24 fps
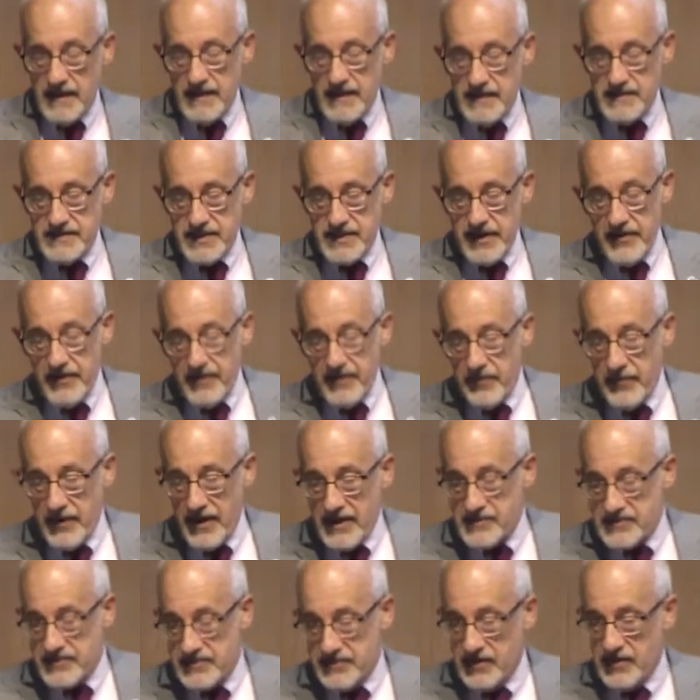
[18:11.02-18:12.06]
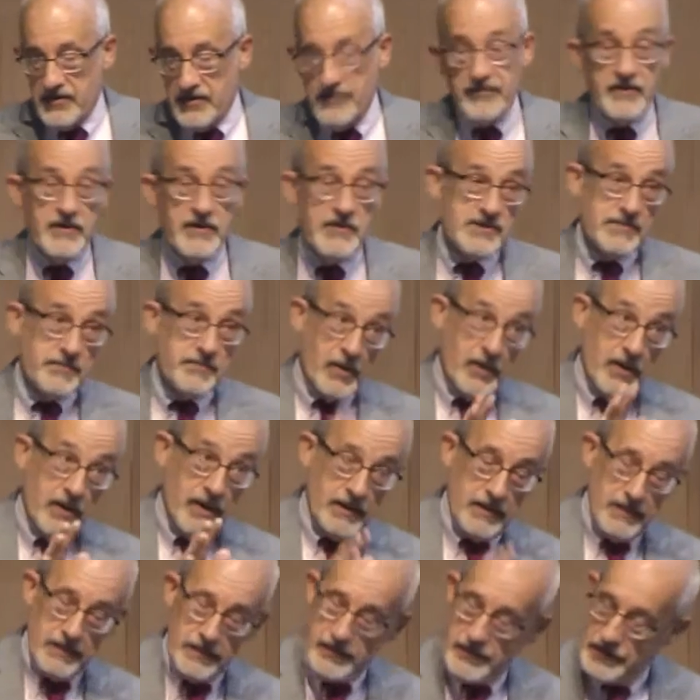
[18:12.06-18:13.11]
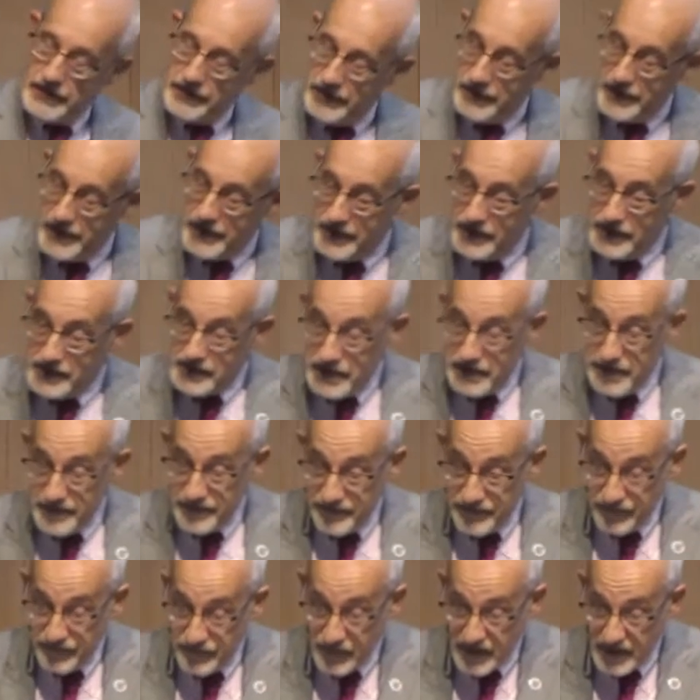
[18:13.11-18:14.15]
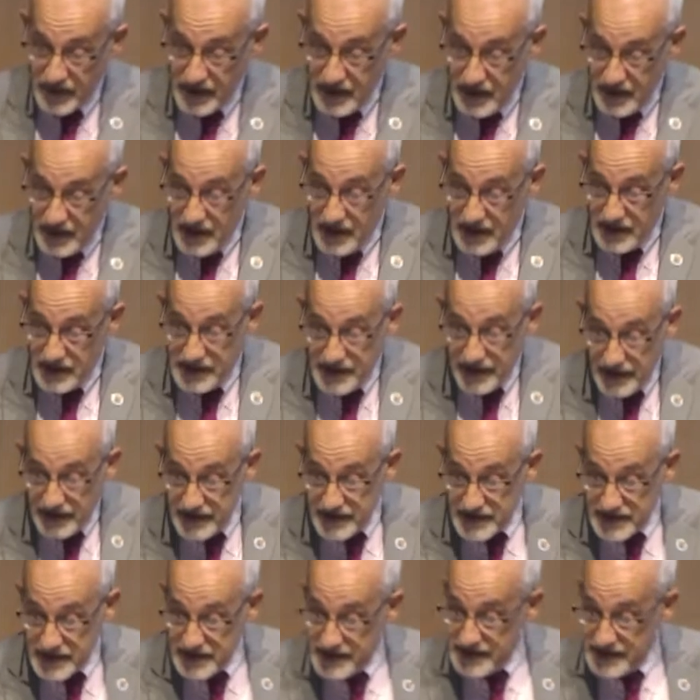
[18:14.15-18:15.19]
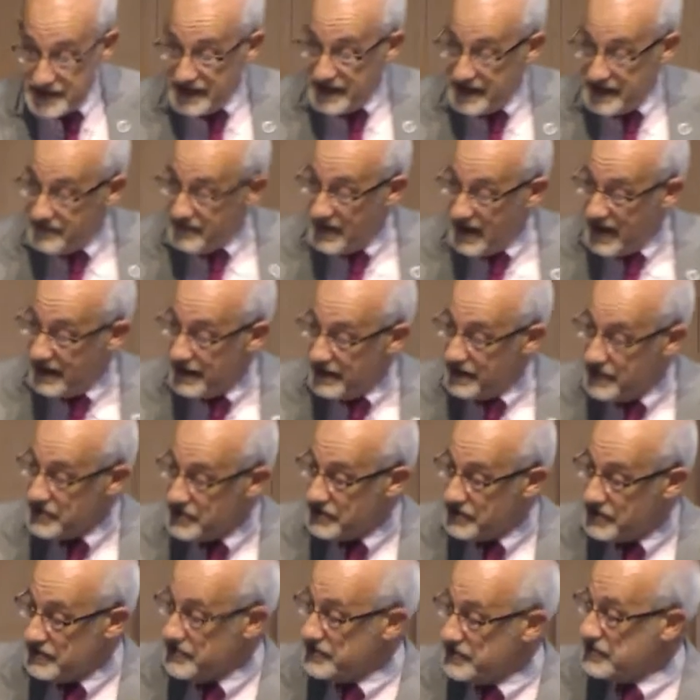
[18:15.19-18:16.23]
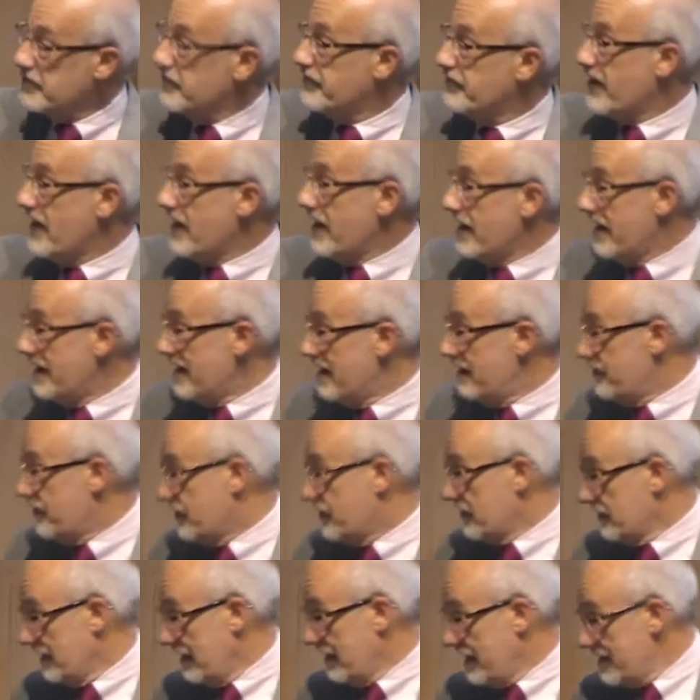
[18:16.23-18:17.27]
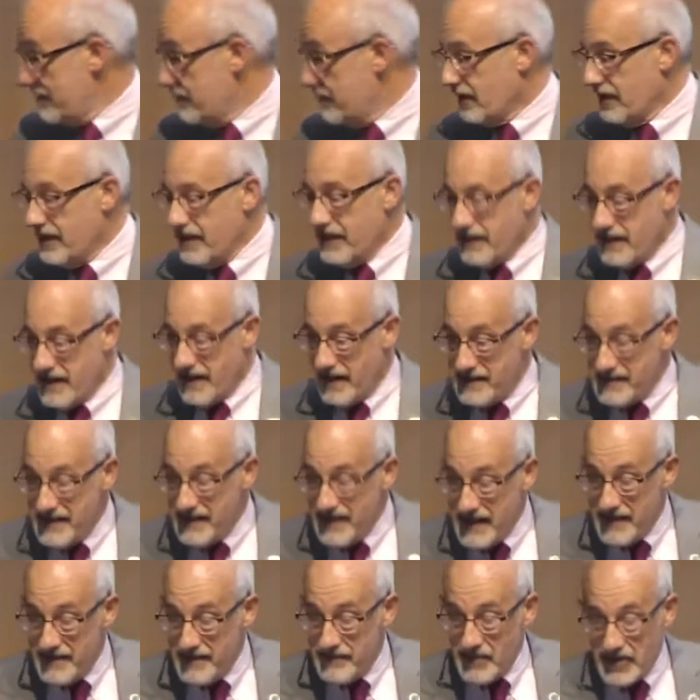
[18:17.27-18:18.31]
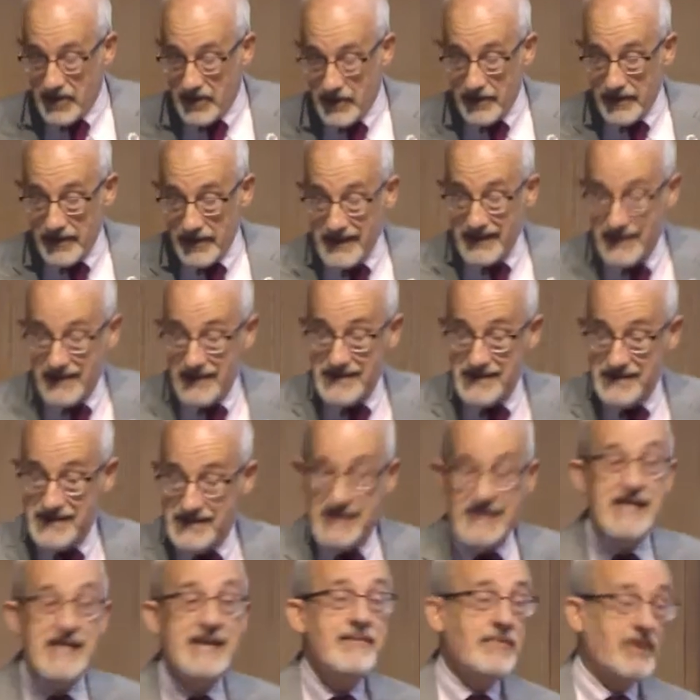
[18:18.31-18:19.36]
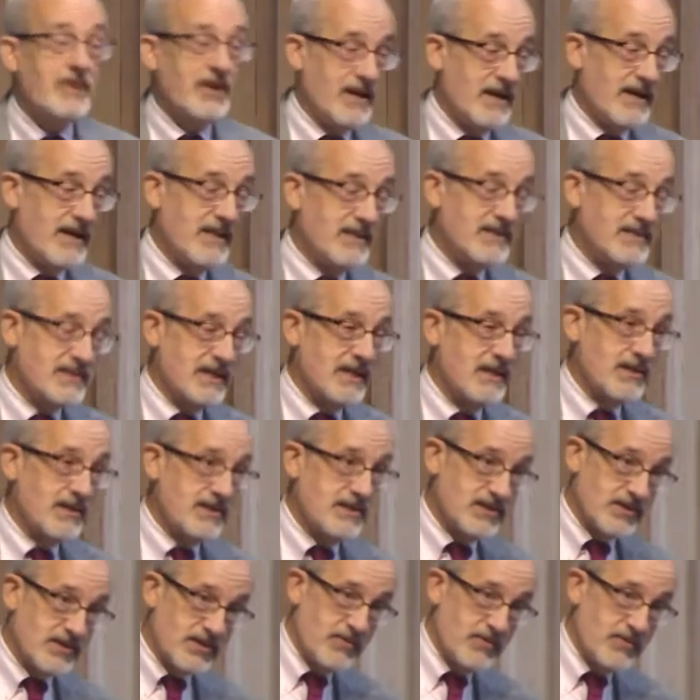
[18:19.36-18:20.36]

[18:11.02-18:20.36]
Tara Westover, spoiler alert, does indeed manage to survive the labeling and name-calling, the demonizing that so